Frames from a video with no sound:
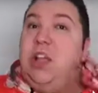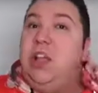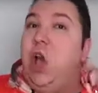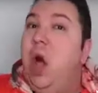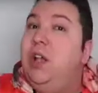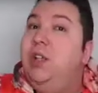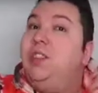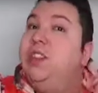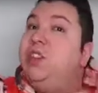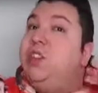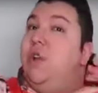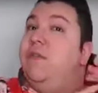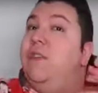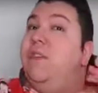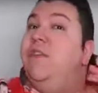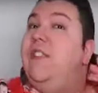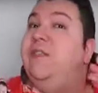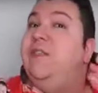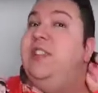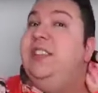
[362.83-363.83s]
minutes
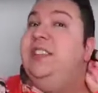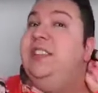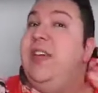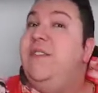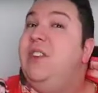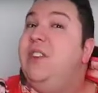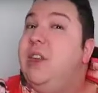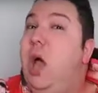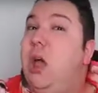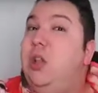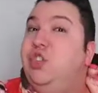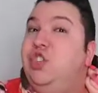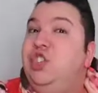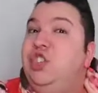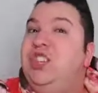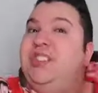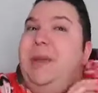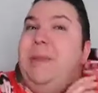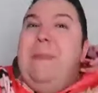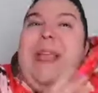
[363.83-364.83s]
of this car.
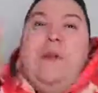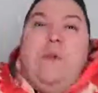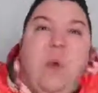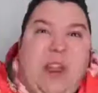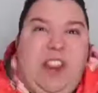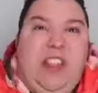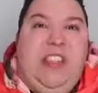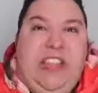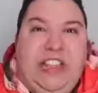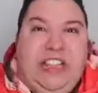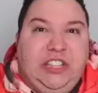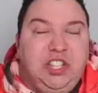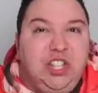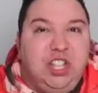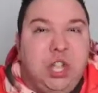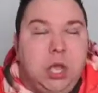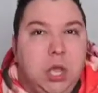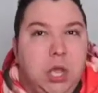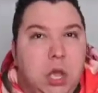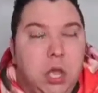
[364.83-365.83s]
Just to make one of
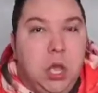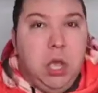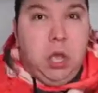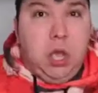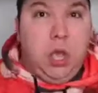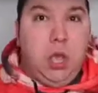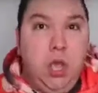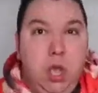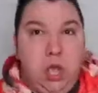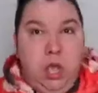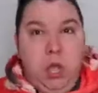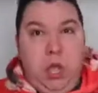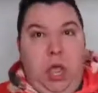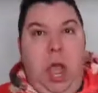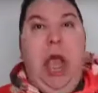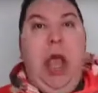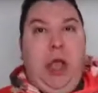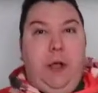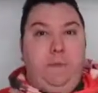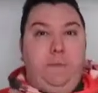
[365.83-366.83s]
these.
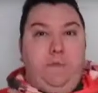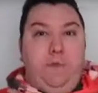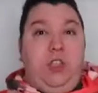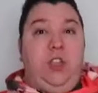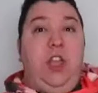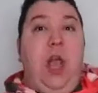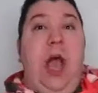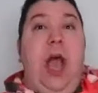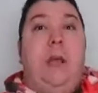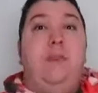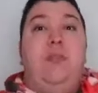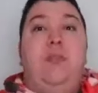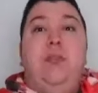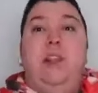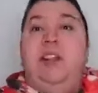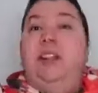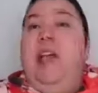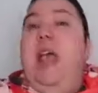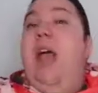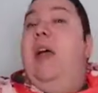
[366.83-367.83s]
And I'm
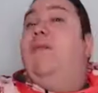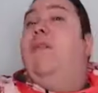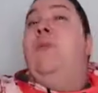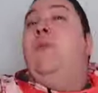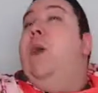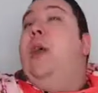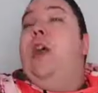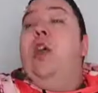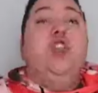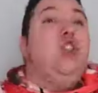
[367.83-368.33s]
two minutes in. You